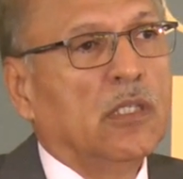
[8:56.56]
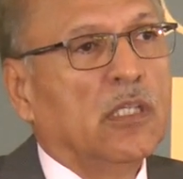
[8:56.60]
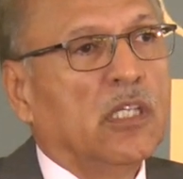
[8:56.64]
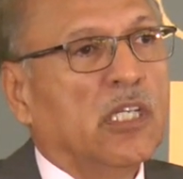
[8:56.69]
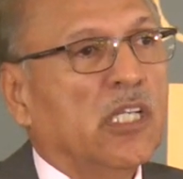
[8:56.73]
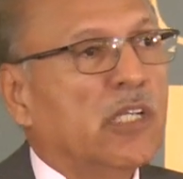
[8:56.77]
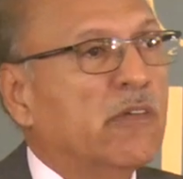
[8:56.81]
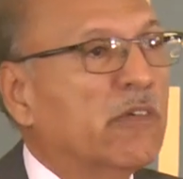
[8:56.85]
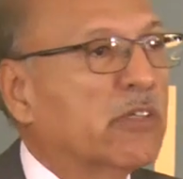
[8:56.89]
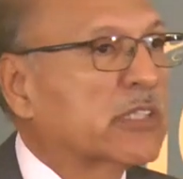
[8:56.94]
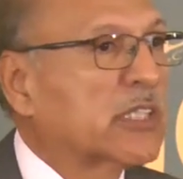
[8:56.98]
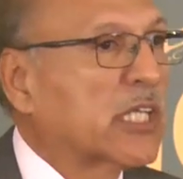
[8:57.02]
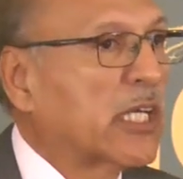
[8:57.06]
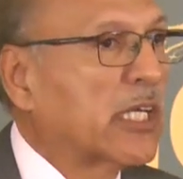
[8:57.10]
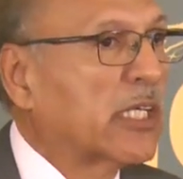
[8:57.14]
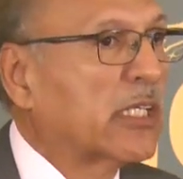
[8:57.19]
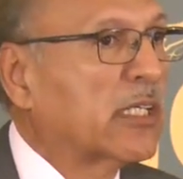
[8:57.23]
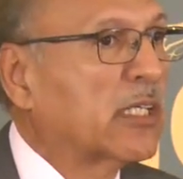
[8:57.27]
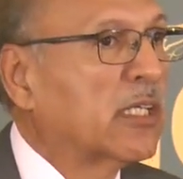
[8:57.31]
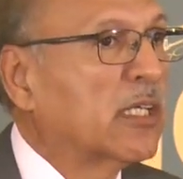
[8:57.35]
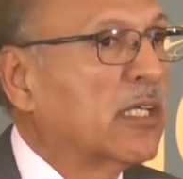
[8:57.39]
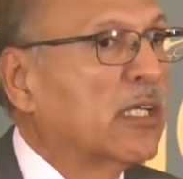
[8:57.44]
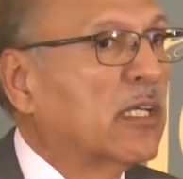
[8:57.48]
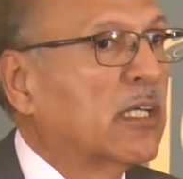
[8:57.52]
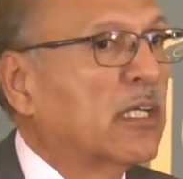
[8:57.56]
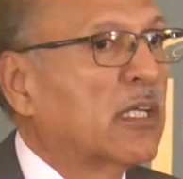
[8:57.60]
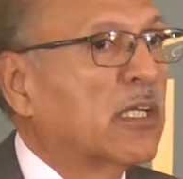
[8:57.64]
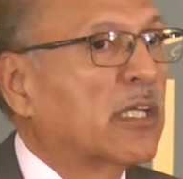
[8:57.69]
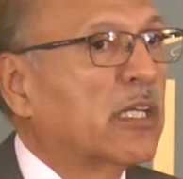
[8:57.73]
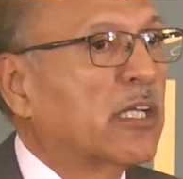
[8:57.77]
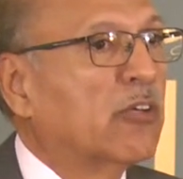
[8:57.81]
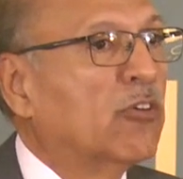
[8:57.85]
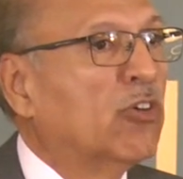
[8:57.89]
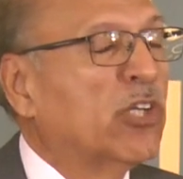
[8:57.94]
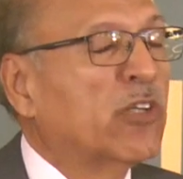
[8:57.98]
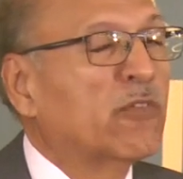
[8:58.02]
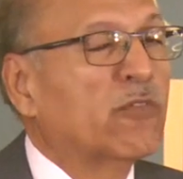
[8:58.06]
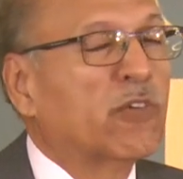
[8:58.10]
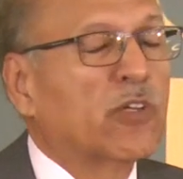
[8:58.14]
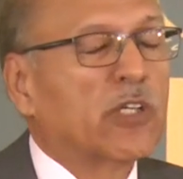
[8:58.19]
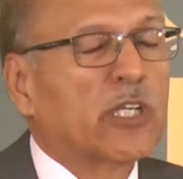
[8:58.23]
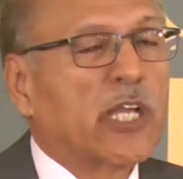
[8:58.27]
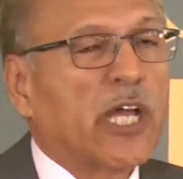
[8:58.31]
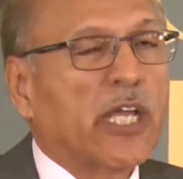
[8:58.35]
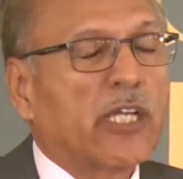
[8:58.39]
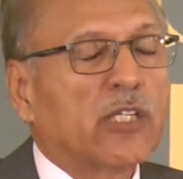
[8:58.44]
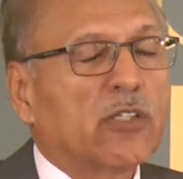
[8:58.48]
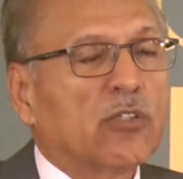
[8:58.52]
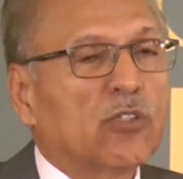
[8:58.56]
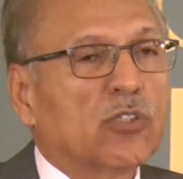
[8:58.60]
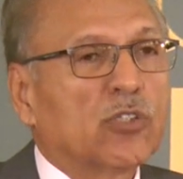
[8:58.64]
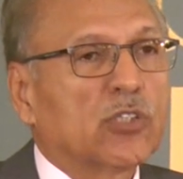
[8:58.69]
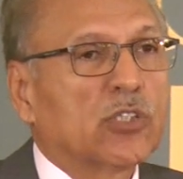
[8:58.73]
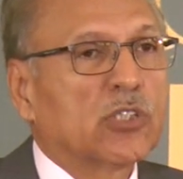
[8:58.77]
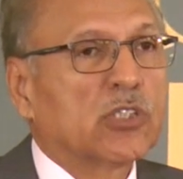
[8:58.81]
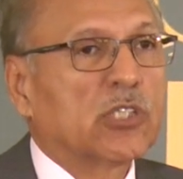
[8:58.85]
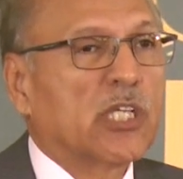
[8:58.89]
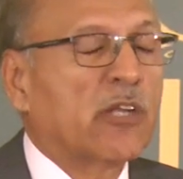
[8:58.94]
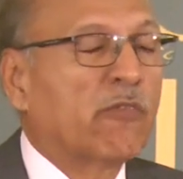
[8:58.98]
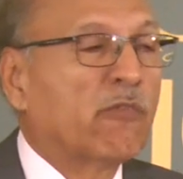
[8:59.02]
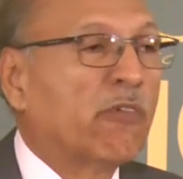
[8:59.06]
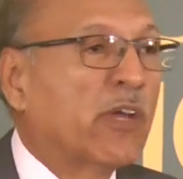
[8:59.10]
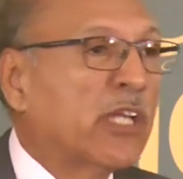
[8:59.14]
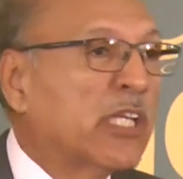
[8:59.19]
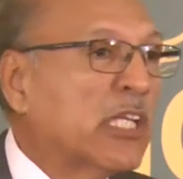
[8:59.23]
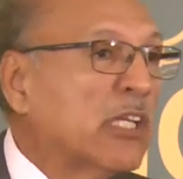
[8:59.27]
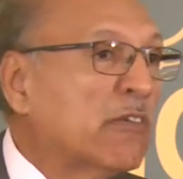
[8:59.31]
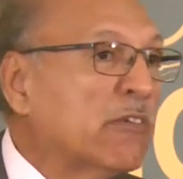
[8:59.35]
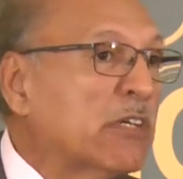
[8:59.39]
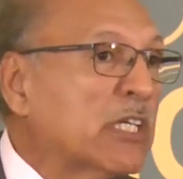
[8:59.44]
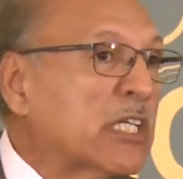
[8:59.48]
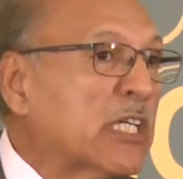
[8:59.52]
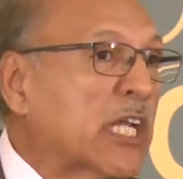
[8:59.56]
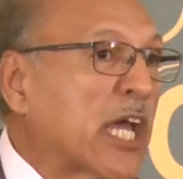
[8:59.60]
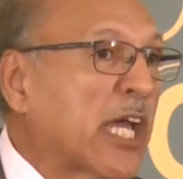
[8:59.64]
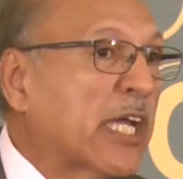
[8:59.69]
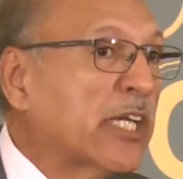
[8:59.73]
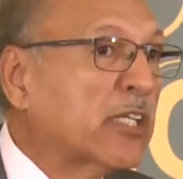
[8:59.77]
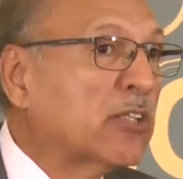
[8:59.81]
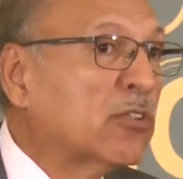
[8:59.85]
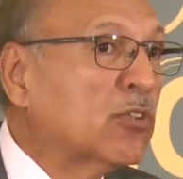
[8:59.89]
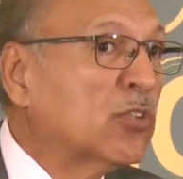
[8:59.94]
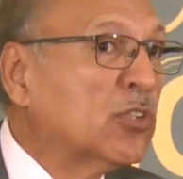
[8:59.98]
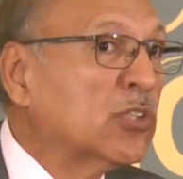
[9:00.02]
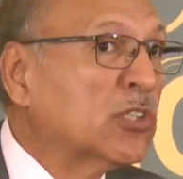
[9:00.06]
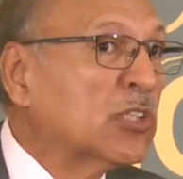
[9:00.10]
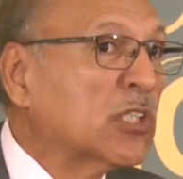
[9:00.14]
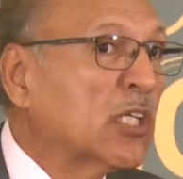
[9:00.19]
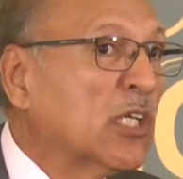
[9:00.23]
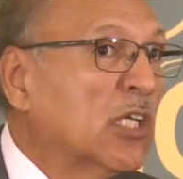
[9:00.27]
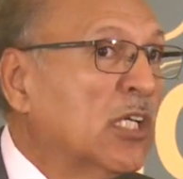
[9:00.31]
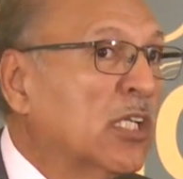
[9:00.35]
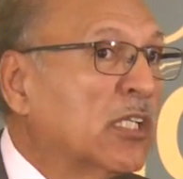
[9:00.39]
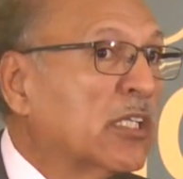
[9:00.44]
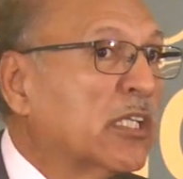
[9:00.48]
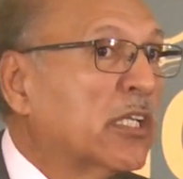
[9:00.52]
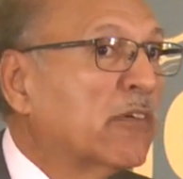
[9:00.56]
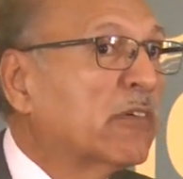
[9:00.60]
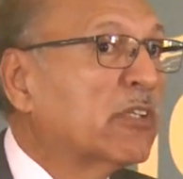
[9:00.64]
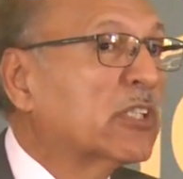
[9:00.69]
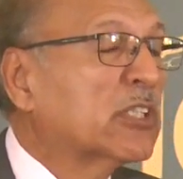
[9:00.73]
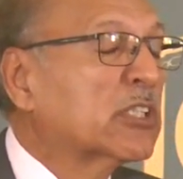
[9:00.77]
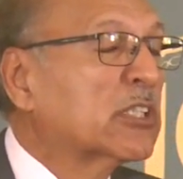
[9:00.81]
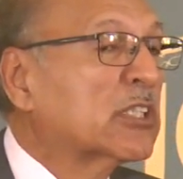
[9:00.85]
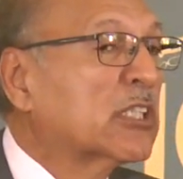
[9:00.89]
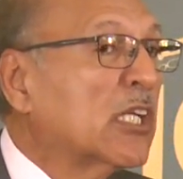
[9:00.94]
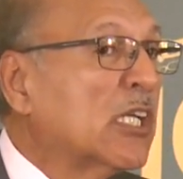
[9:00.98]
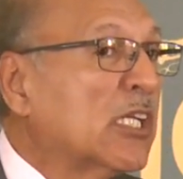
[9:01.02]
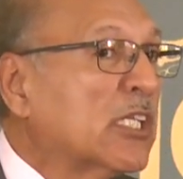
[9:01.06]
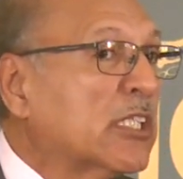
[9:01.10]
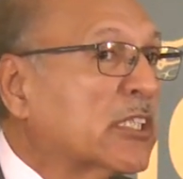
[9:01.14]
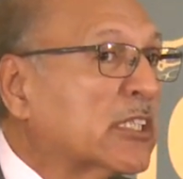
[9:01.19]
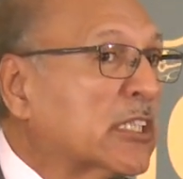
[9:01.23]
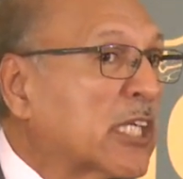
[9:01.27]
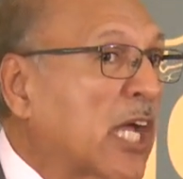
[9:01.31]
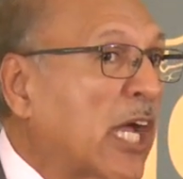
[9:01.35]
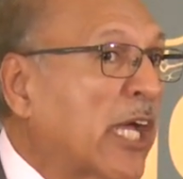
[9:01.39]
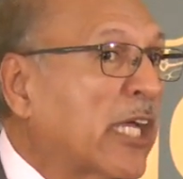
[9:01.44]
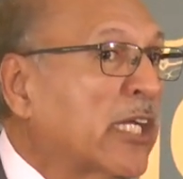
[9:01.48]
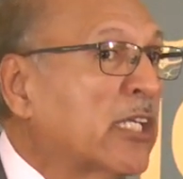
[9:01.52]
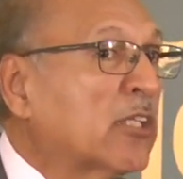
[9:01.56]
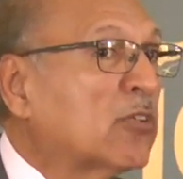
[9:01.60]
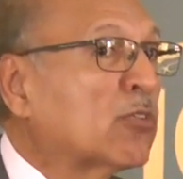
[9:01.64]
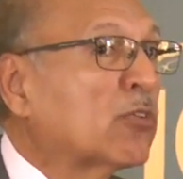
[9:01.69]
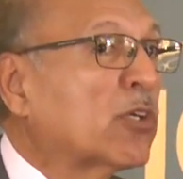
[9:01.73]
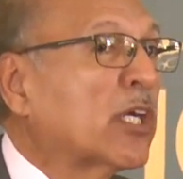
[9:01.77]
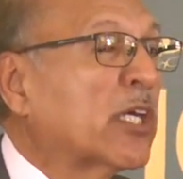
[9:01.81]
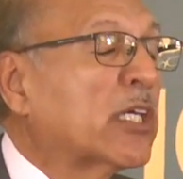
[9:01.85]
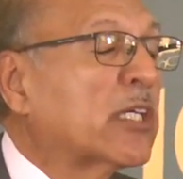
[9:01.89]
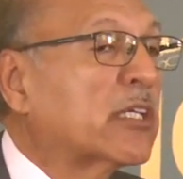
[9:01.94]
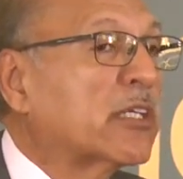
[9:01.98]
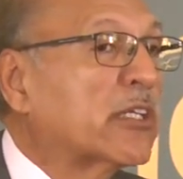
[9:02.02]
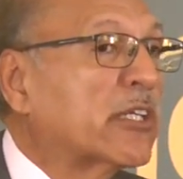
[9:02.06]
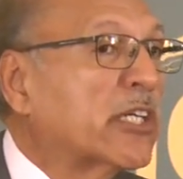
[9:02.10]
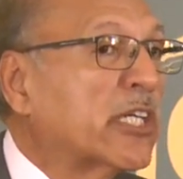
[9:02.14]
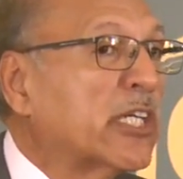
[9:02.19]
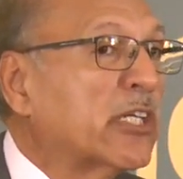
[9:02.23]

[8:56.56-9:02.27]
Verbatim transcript: Leave aside going for diagnosis. And when they were diagnosed, they were still shy to get